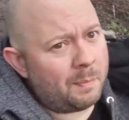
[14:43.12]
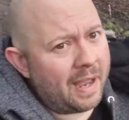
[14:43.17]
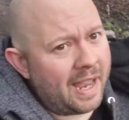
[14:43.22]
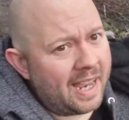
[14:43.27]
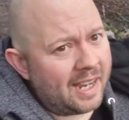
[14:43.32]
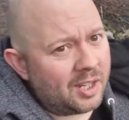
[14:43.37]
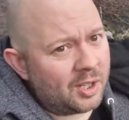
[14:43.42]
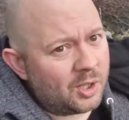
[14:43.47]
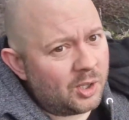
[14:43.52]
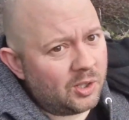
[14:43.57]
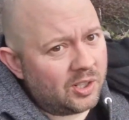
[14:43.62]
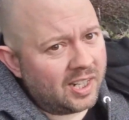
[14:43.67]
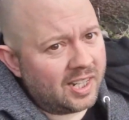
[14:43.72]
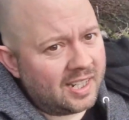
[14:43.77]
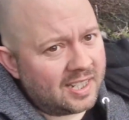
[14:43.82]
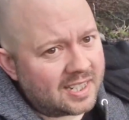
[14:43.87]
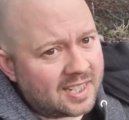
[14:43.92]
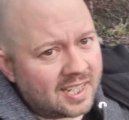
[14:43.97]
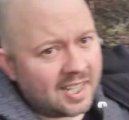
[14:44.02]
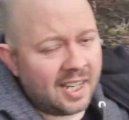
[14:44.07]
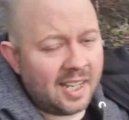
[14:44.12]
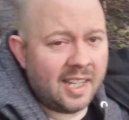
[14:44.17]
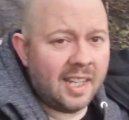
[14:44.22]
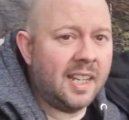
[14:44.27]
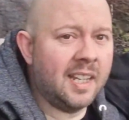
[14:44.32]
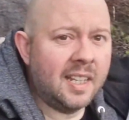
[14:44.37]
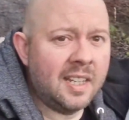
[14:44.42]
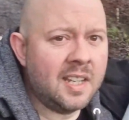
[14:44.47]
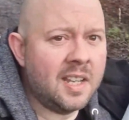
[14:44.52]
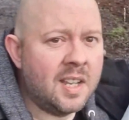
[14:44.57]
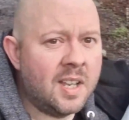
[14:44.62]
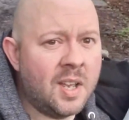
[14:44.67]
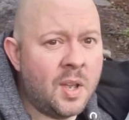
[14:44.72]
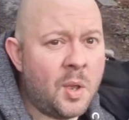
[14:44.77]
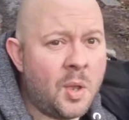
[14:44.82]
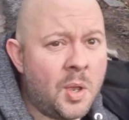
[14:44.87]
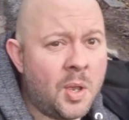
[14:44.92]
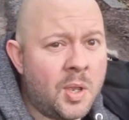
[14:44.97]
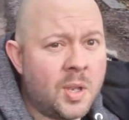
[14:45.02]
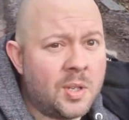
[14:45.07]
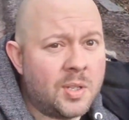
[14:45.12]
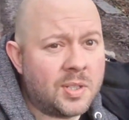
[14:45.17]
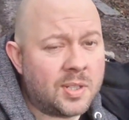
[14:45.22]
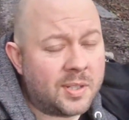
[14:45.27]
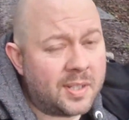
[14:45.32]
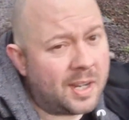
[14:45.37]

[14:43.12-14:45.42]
a bag of goodies. So